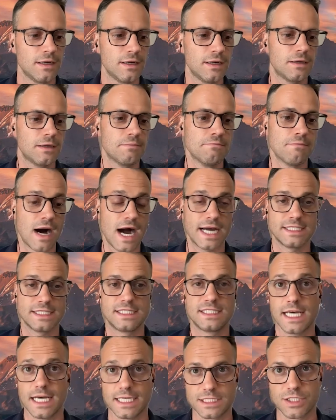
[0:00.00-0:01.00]

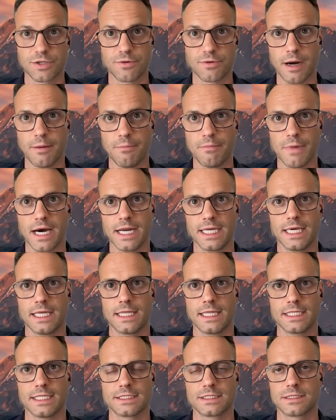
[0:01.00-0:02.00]
mindsets around money, and
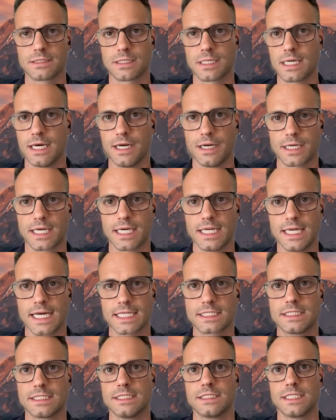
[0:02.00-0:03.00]
that's kind of
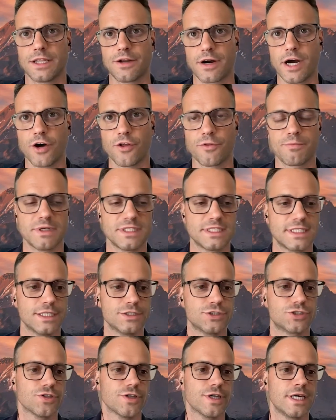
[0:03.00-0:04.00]
connected to their health
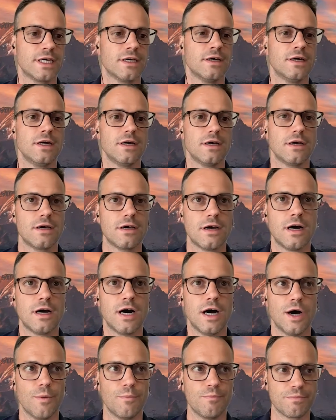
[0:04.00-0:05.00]
potentially,
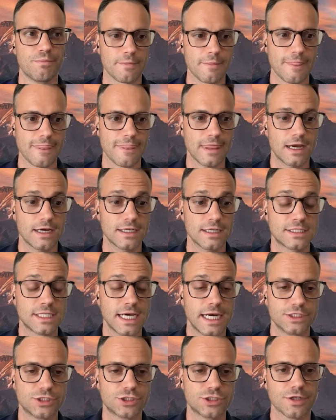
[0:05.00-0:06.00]
um,
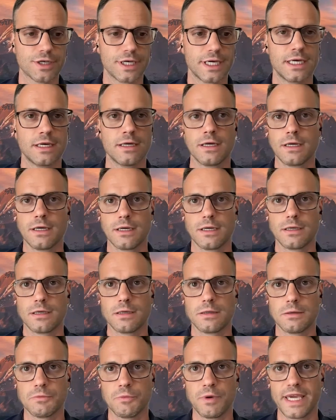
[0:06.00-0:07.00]
essentially,
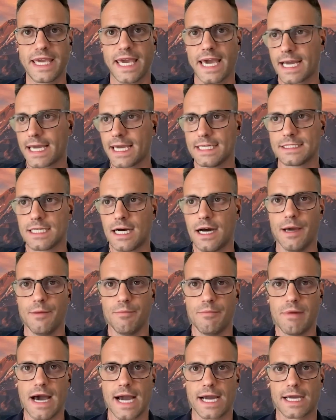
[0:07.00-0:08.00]
we can't get time
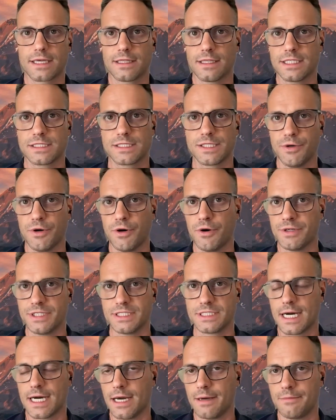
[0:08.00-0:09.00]
back unless you own a
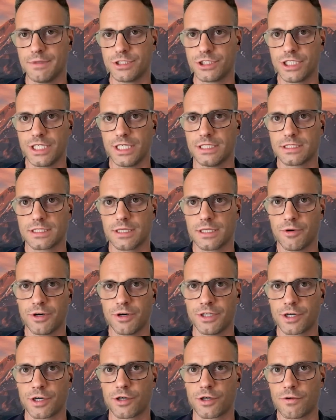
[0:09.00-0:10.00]
time machine somewhere in
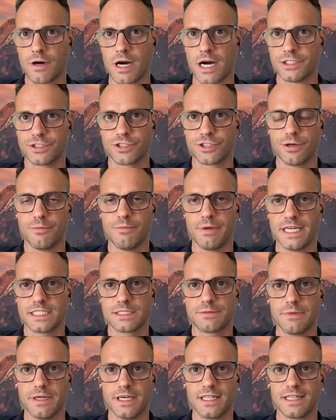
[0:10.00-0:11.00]
your garage or
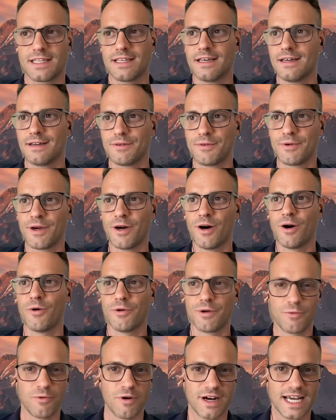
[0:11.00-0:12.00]
basement that we all would
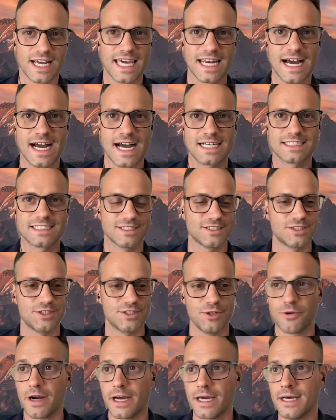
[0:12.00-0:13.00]
want to get access to,
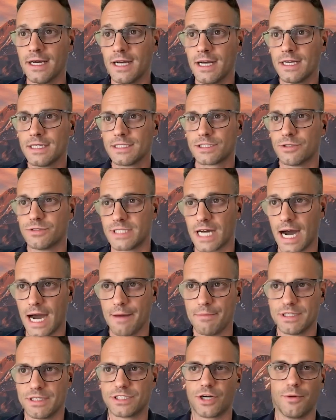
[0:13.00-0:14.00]
right? So
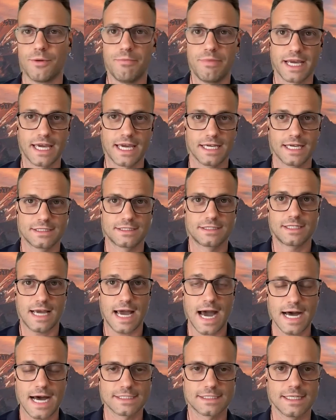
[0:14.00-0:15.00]
time is our biggest
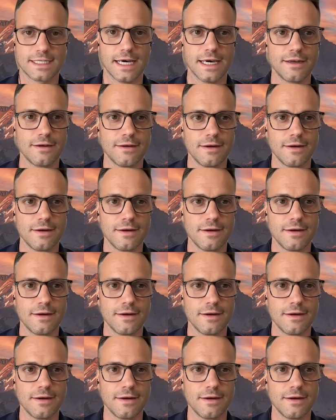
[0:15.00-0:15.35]
asset.